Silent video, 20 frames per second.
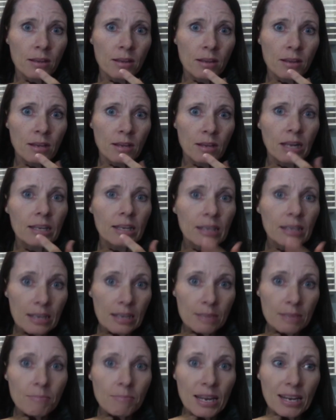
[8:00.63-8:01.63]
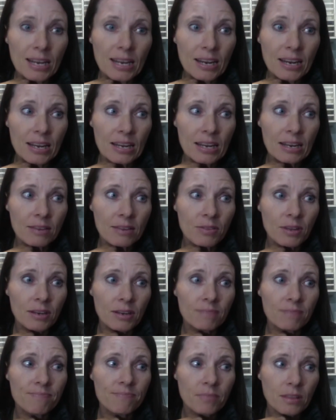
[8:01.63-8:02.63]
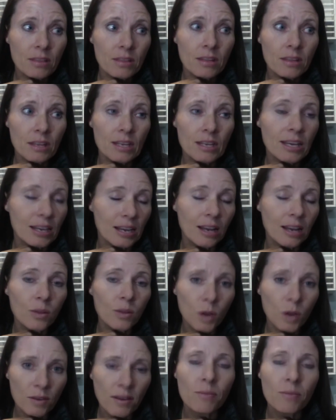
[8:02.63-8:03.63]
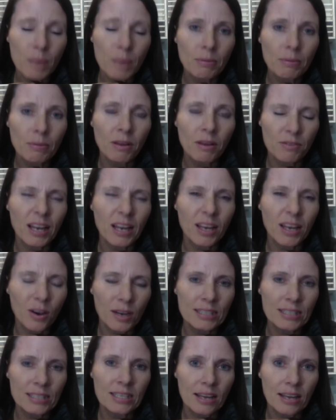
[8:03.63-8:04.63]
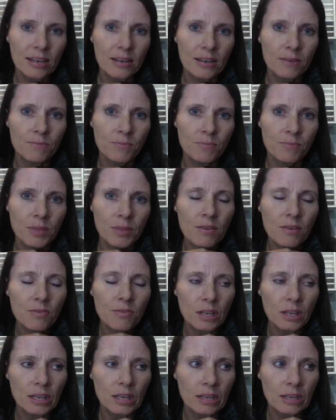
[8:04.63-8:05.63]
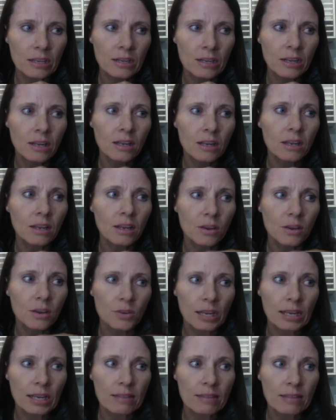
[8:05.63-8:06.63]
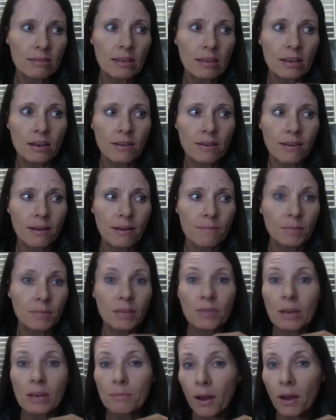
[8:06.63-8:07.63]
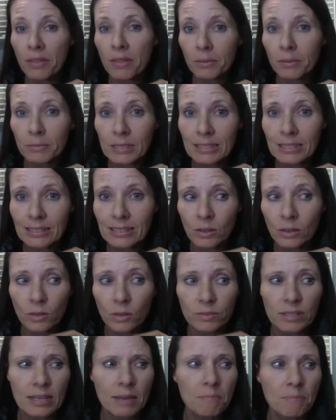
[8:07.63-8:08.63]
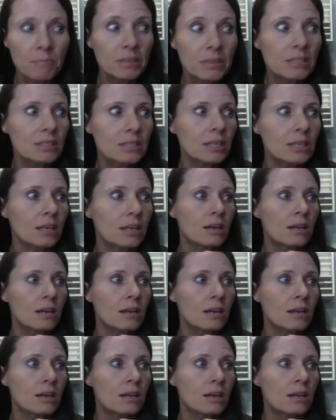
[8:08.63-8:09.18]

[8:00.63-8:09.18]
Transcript: clearly meeting a need that, yeah, a lot of other people are feeling isolated. They're feeling lonely, they're living by themselves, they're missing